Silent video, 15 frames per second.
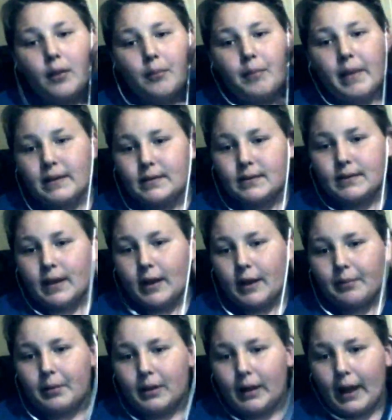best
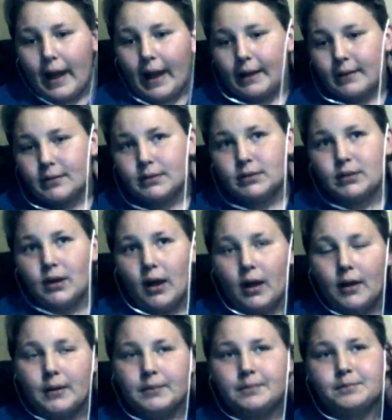setup class,
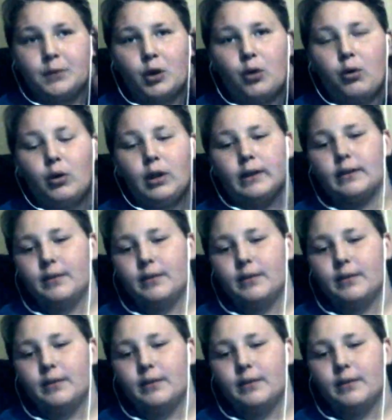or like